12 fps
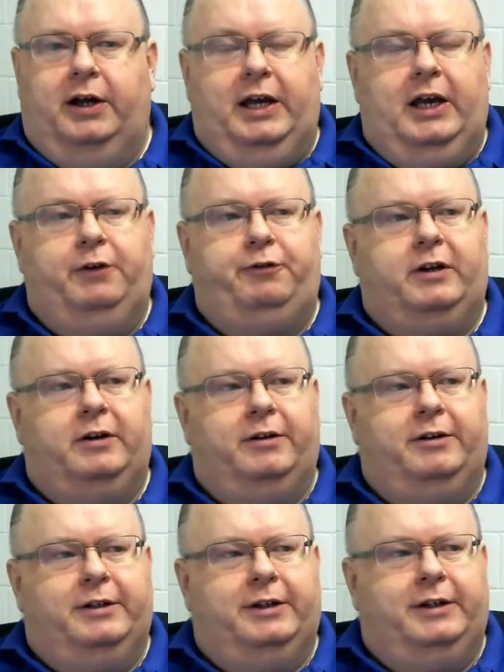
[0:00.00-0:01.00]
If it,
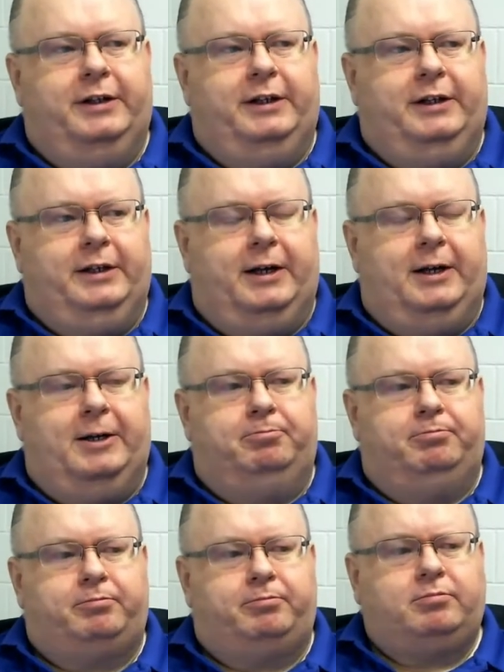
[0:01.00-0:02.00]

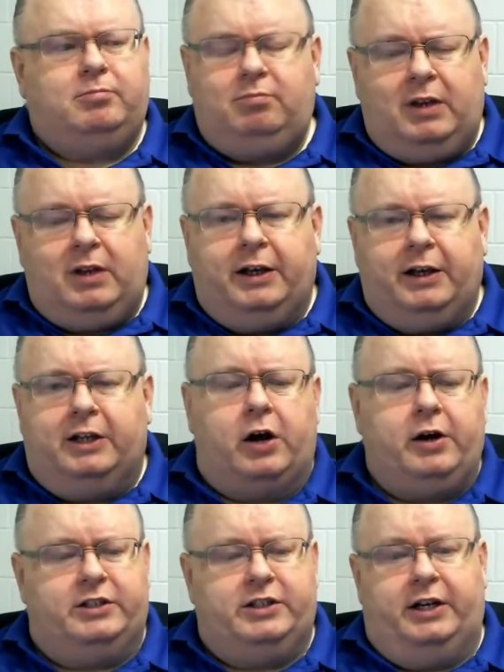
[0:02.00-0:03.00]
because
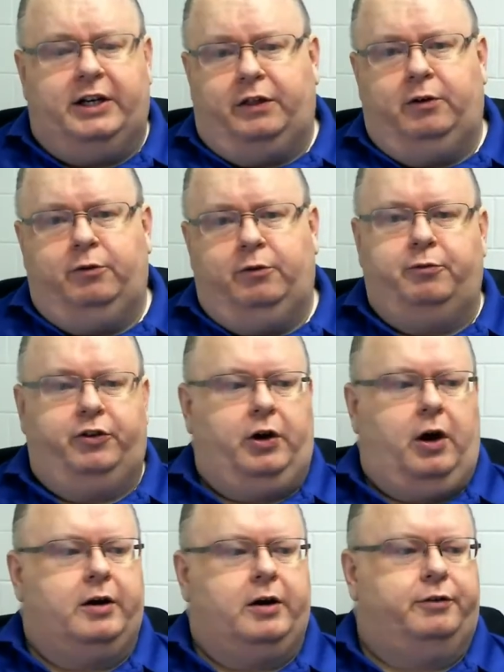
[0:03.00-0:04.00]
art is anything from
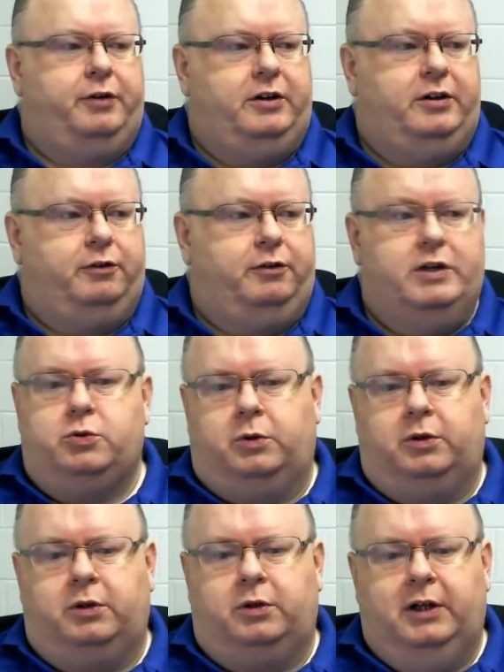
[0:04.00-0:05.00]
photography to
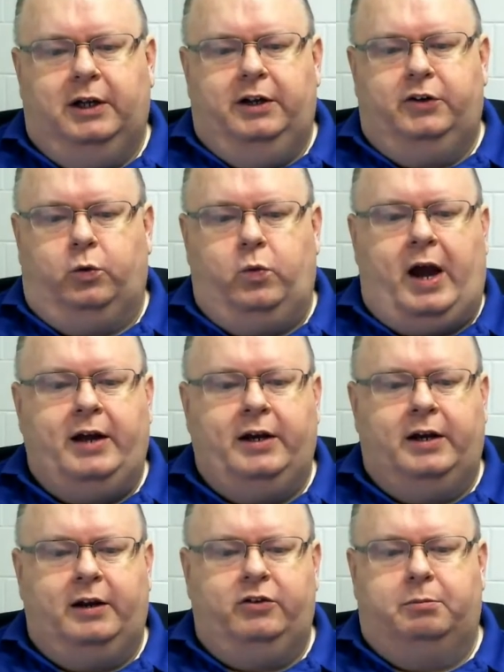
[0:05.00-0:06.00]
visual to
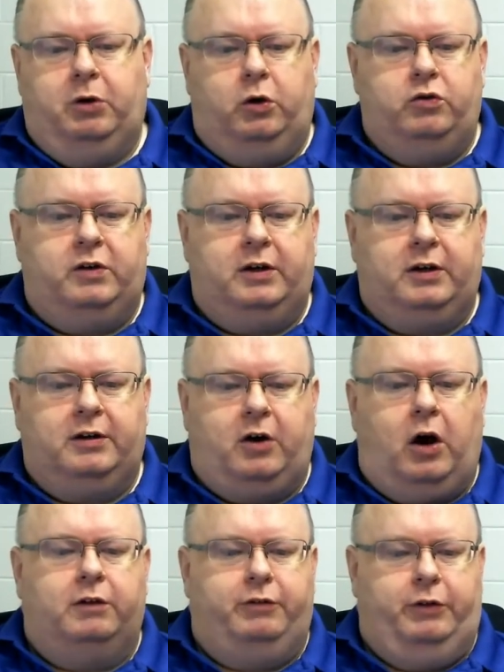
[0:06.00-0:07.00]
writing to music,
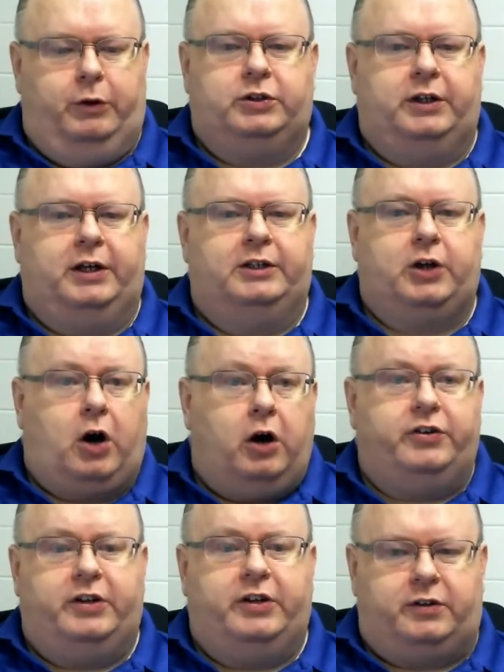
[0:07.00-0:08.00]
all of those things are
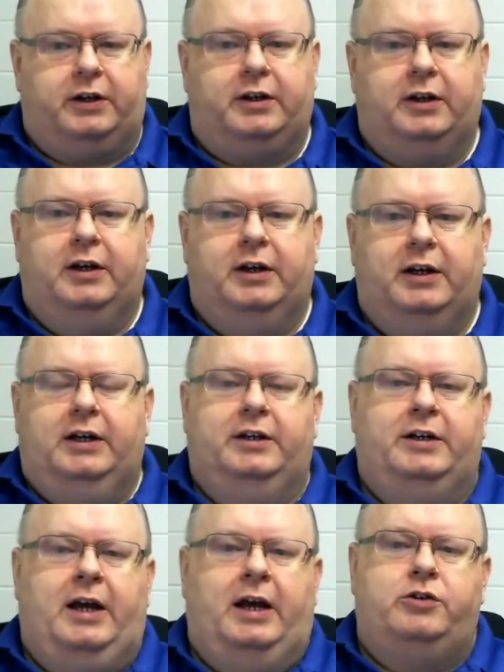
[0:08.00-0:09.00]
artistic
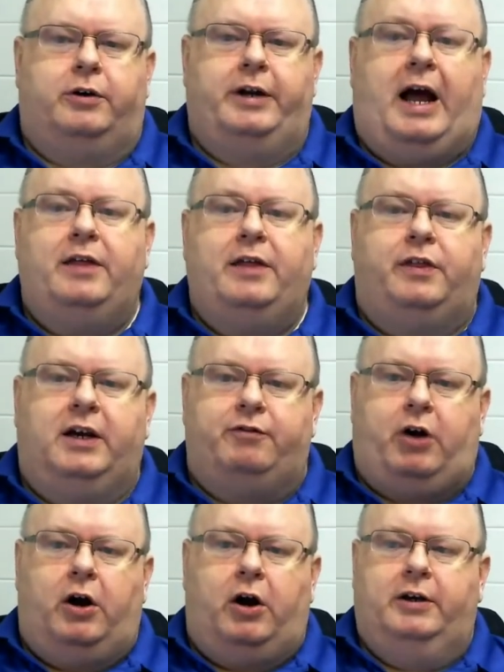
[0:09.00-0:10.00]
in nature. And I think
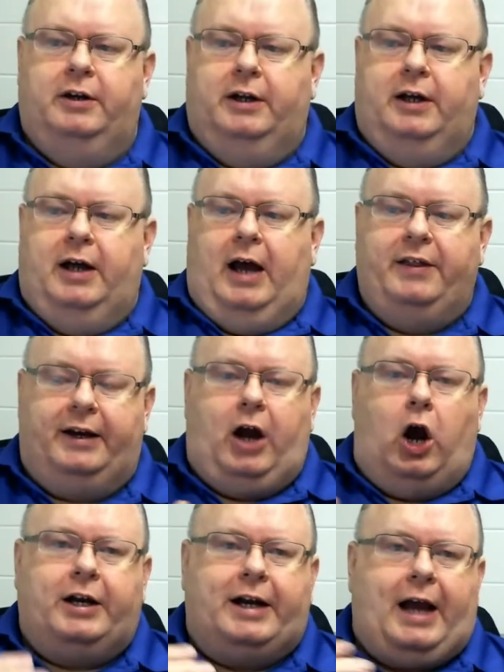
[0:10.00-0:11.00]
of art, I
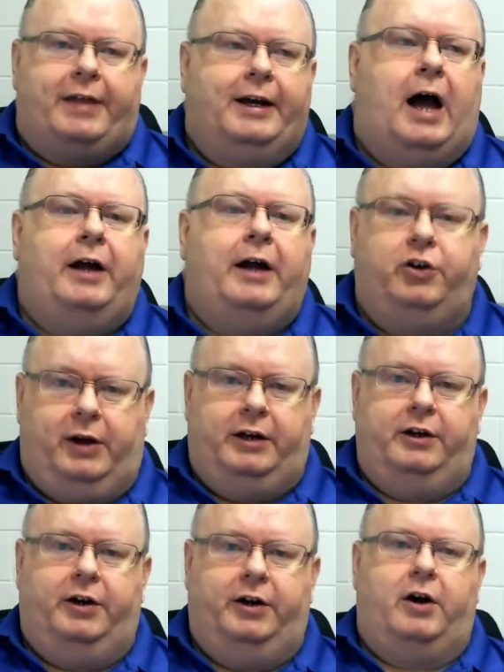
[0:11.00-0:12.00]
think God
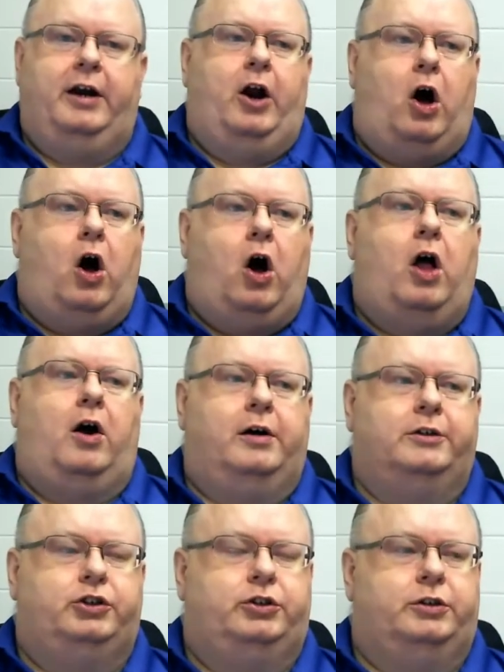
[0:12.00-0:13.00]
created art, and all
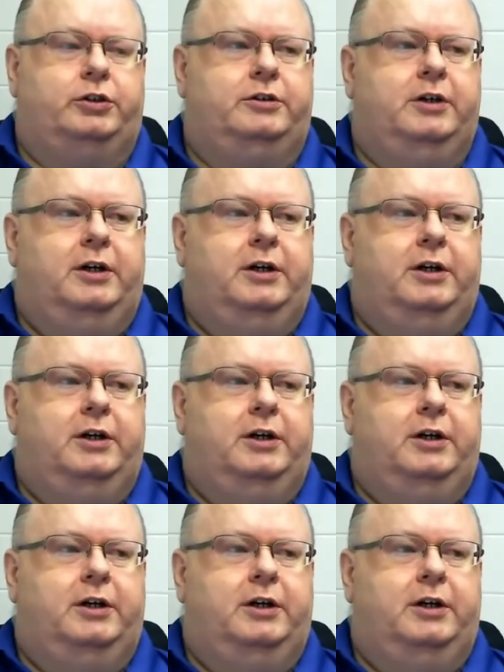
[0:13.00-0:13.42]
art should